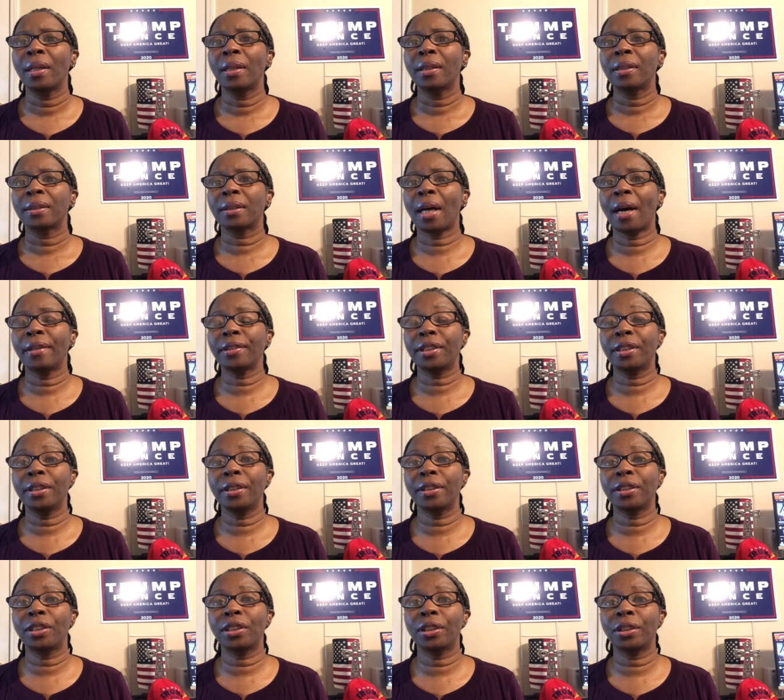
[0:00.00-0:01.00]
Talk to your
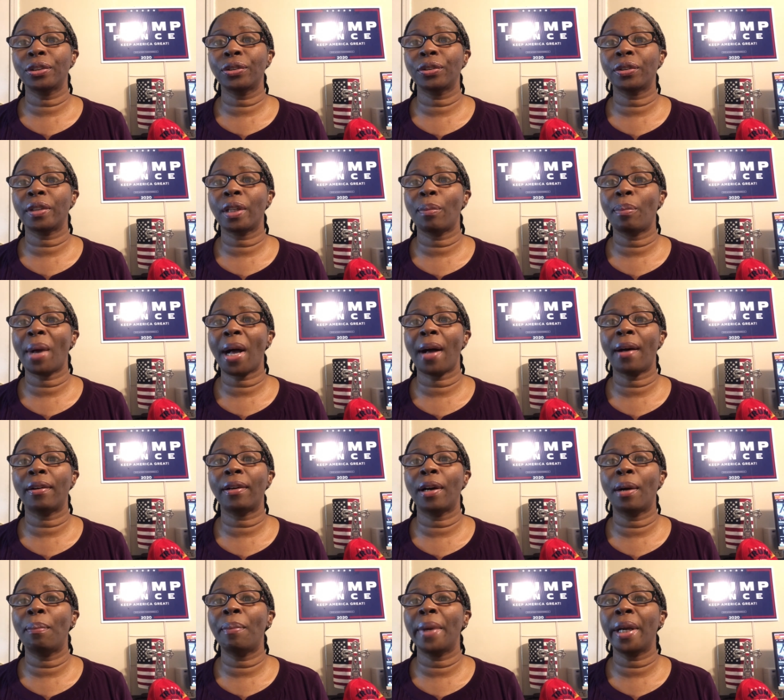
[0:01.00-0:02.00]
children about
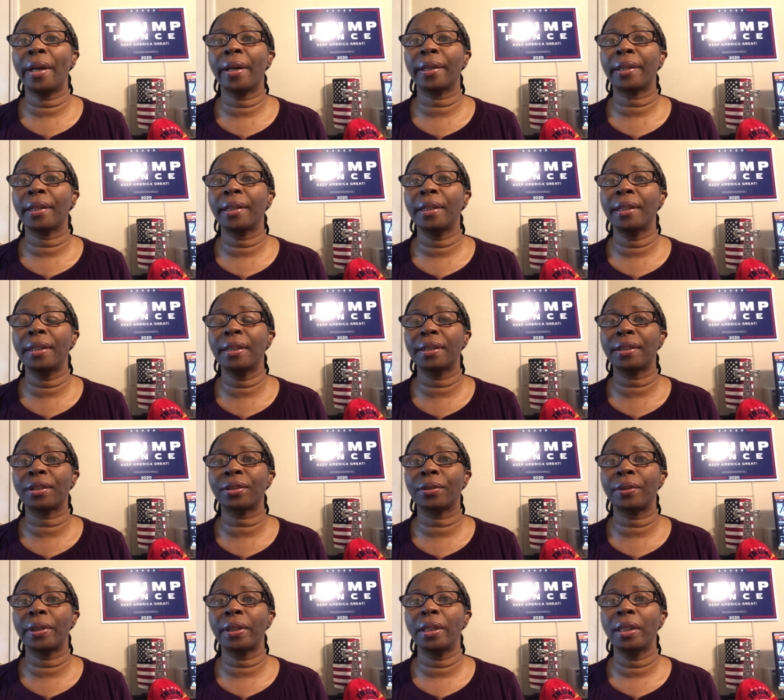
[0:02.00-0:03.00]
American
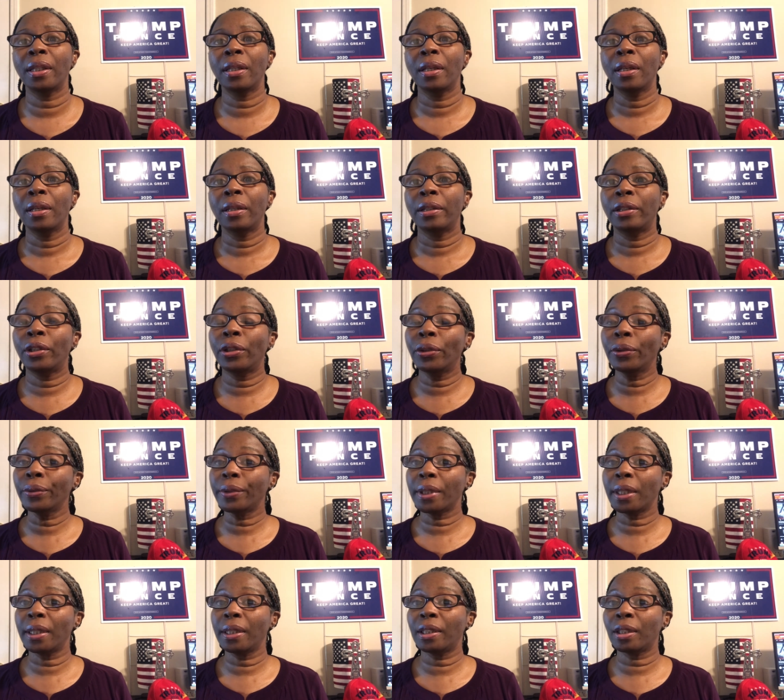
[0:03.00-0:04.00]
history. You
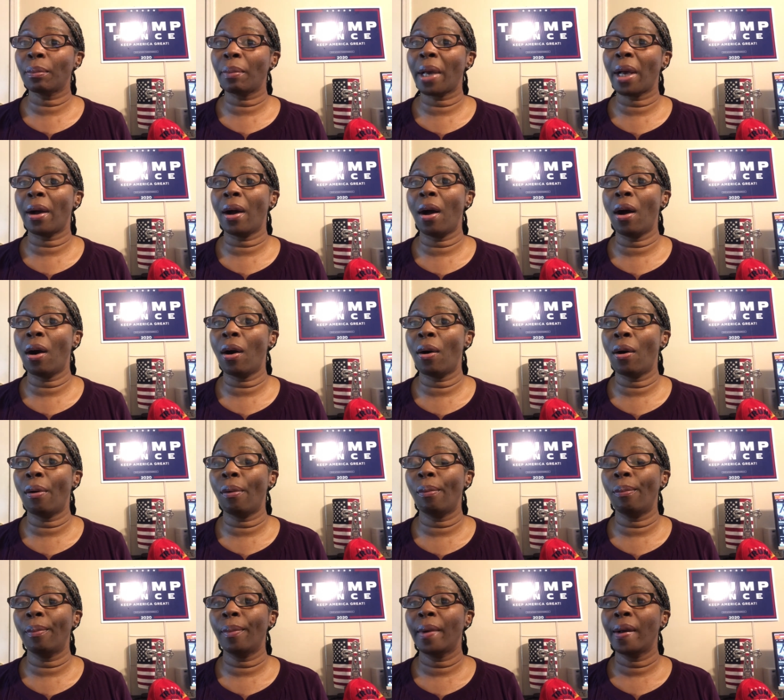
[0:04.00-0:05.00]
teach them at
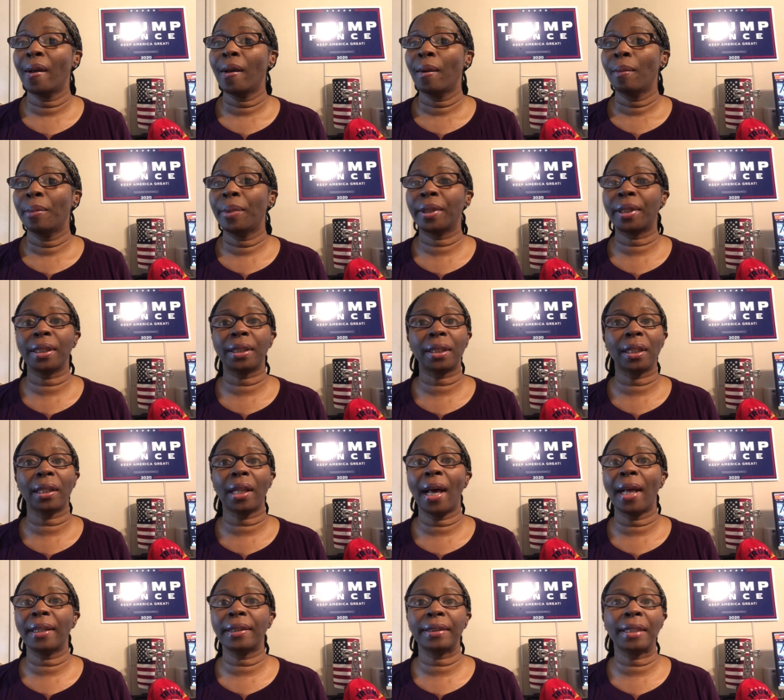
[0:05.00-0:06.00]
home because a
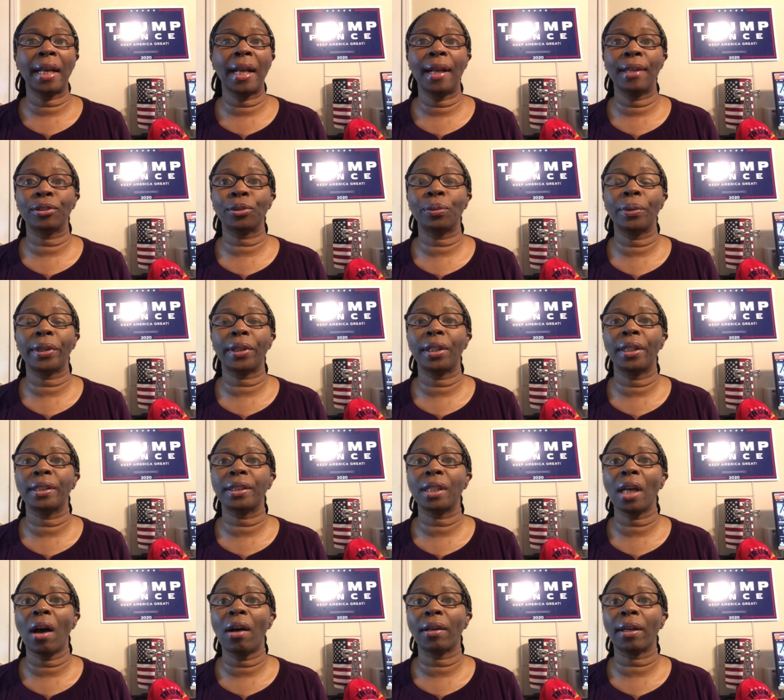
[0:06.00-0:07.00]
lot of times what they're
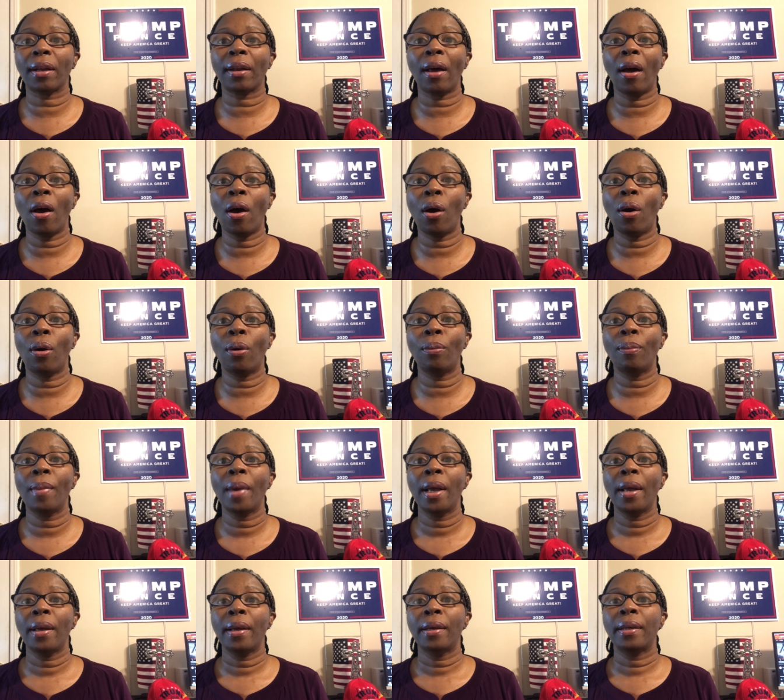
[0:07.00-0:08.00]
taught at home,
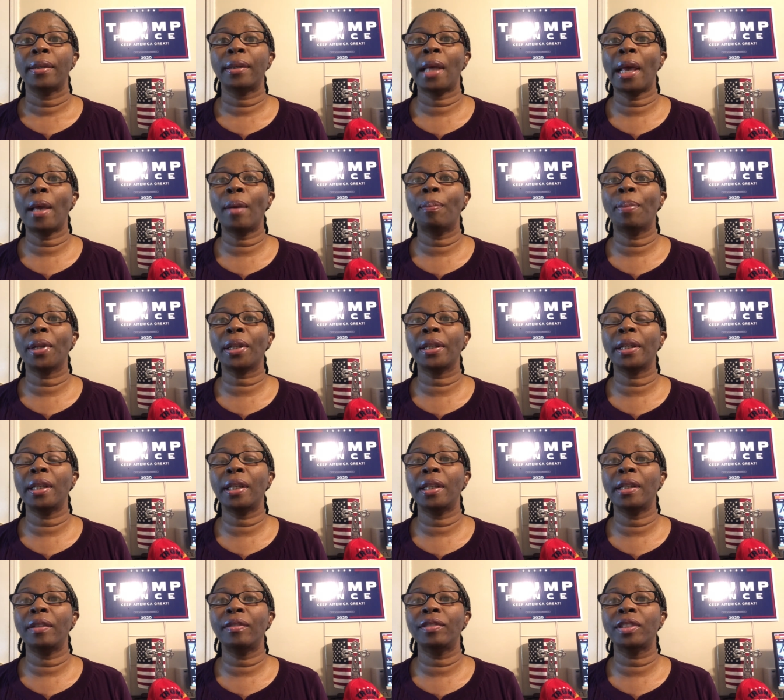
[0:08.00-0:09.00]
they
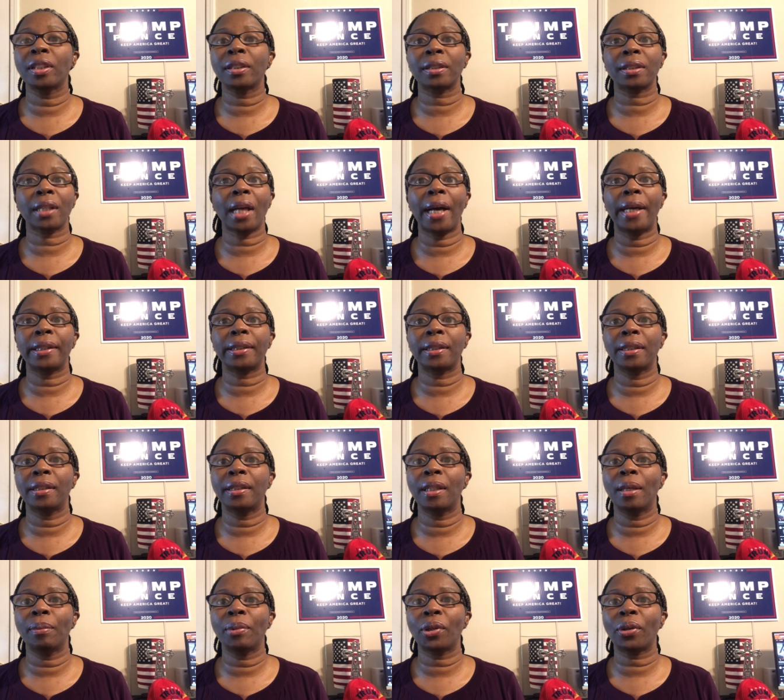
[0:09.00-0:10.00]
believe, just like the
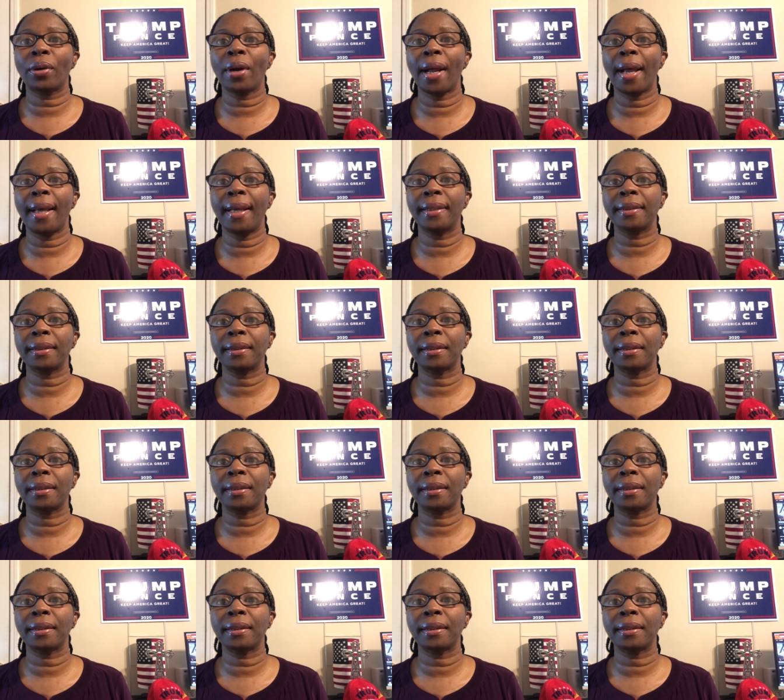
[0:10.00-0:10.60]
Democrats